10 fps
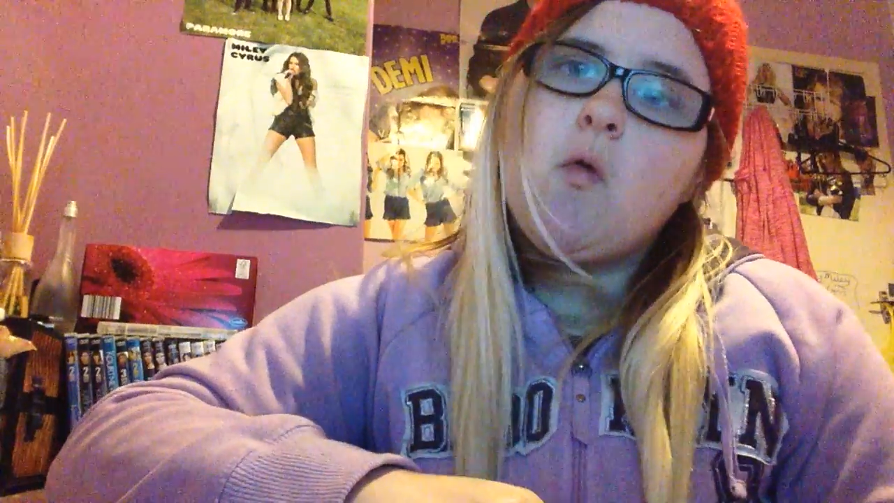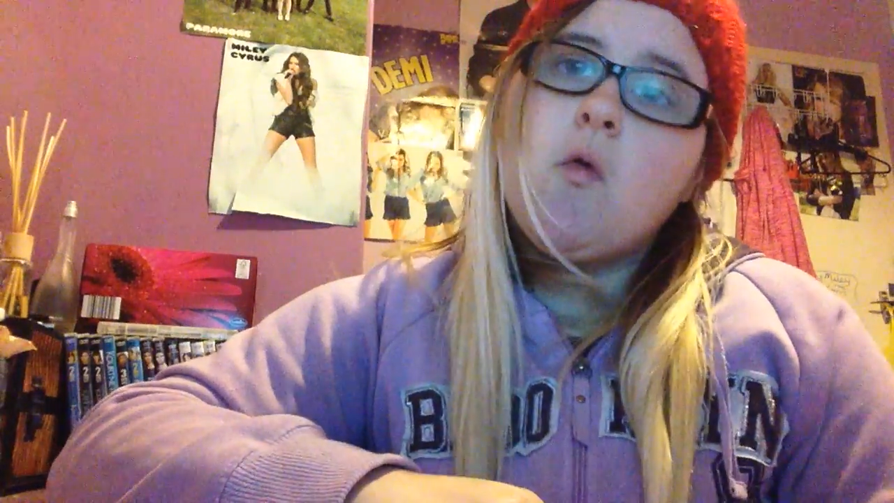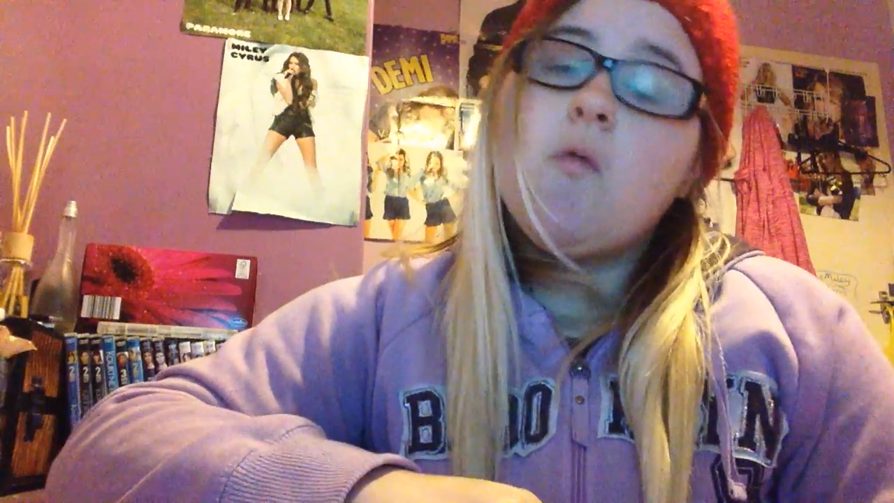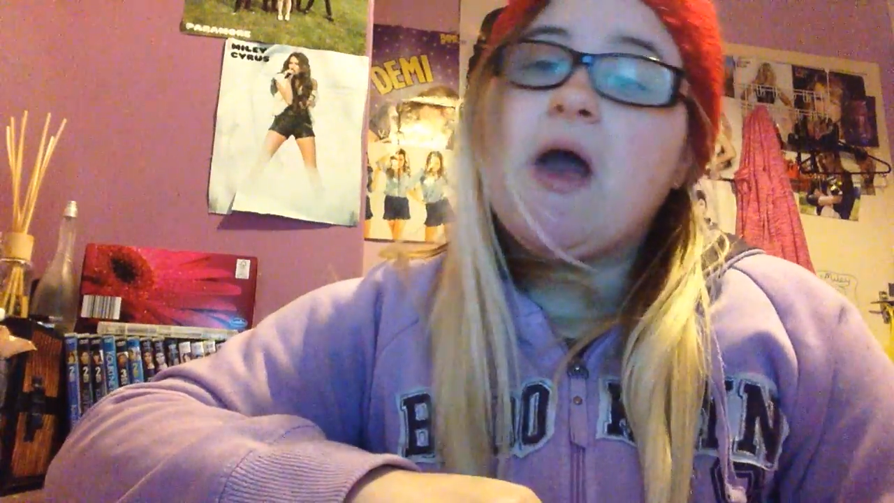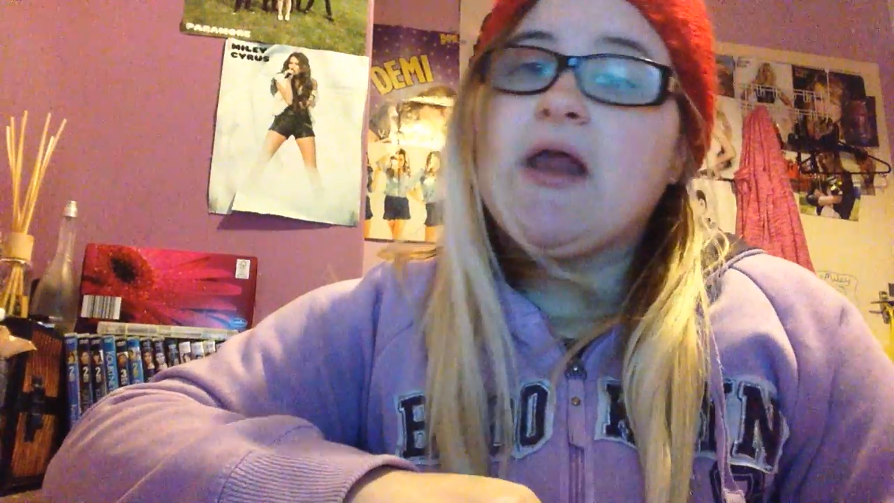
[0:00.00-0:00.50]

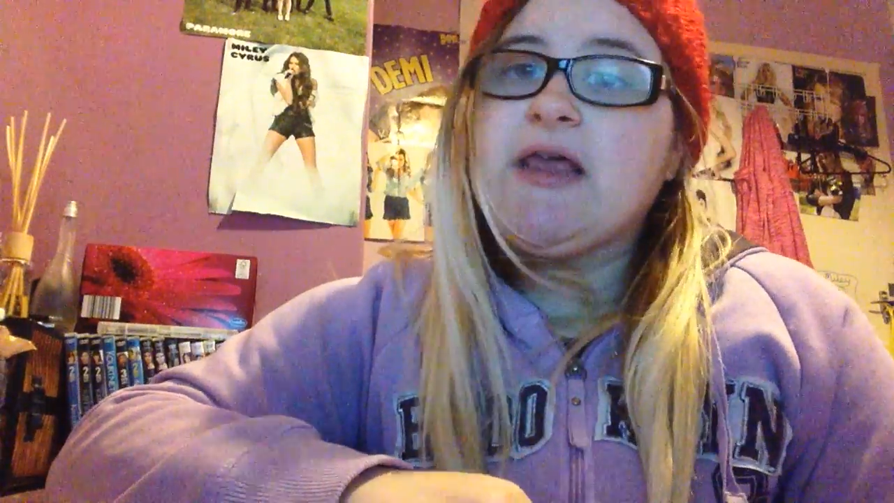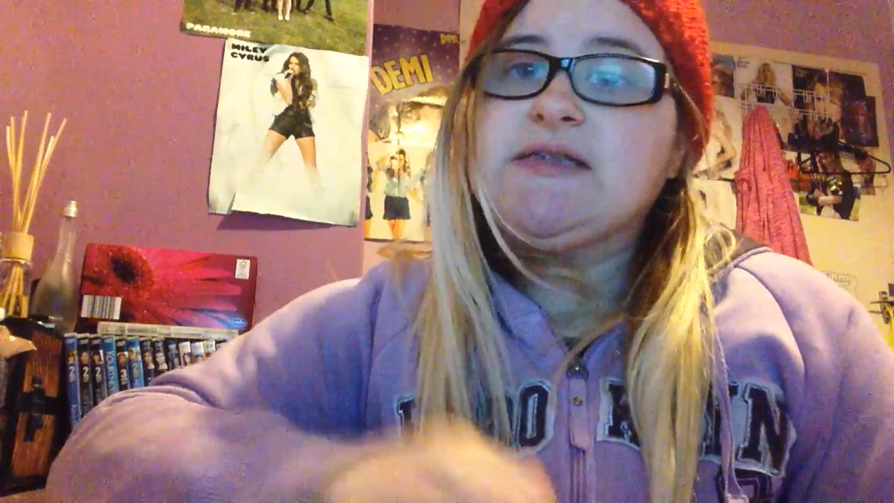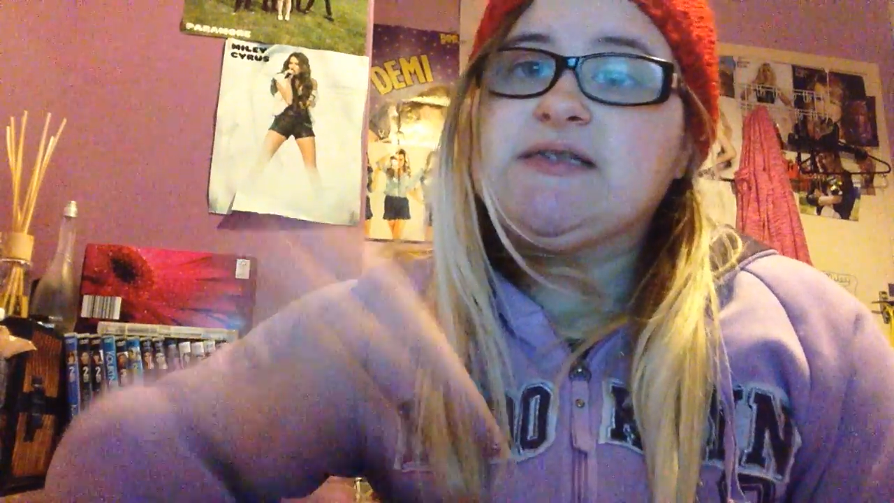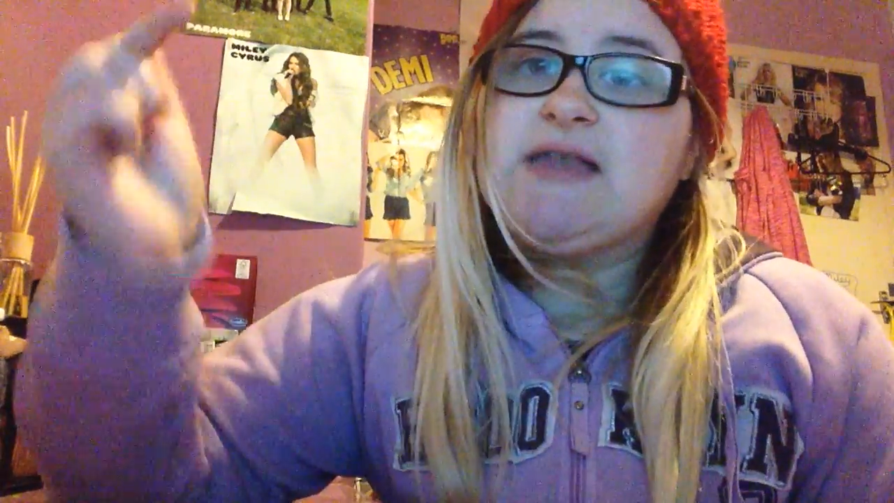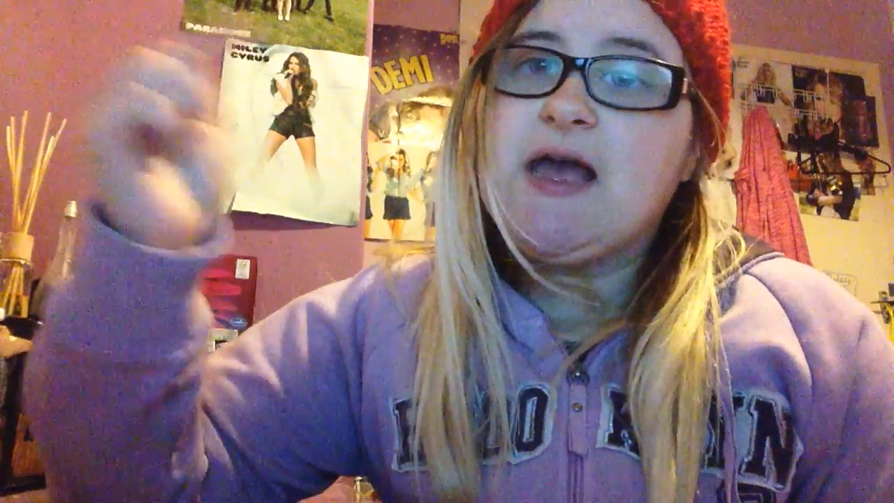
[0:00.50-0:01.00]
all my
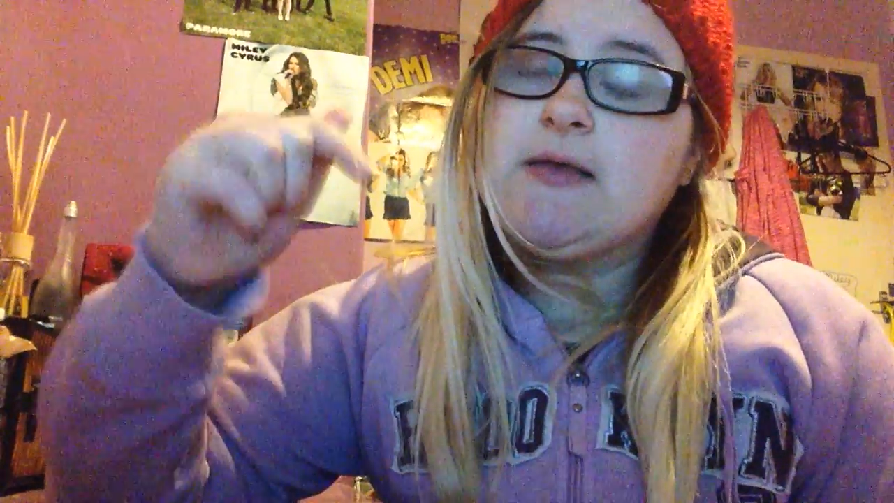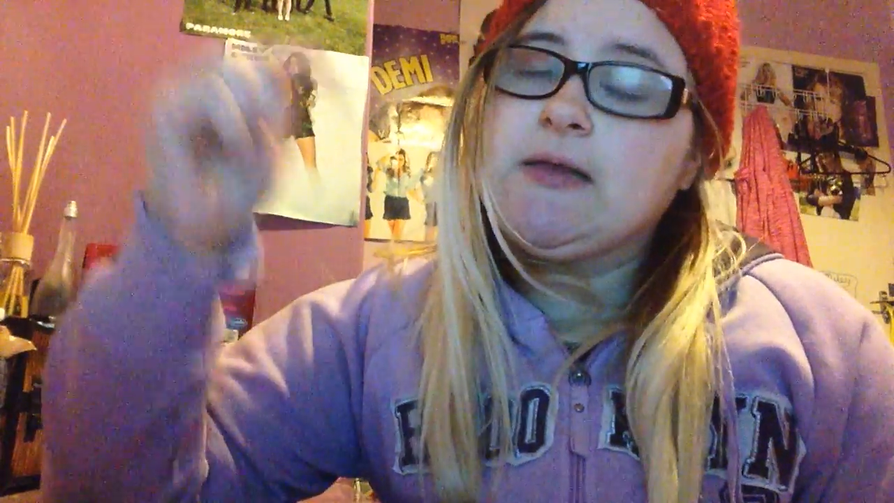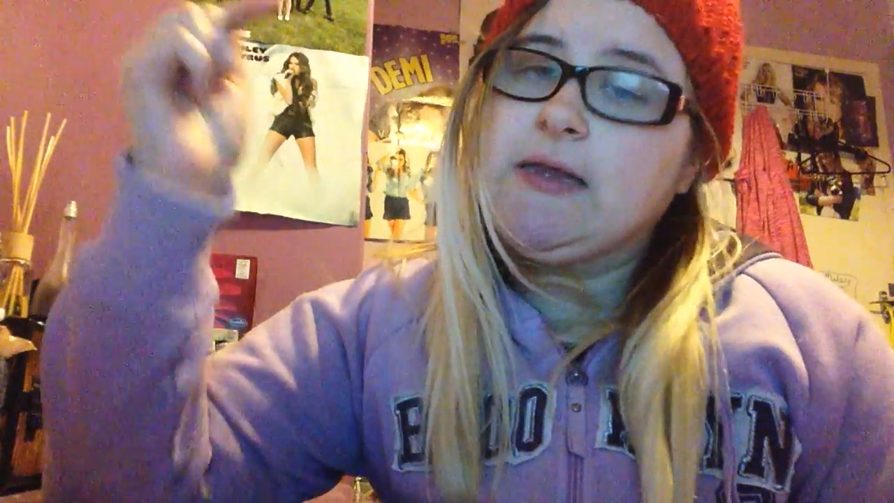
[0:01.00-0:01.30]
links are down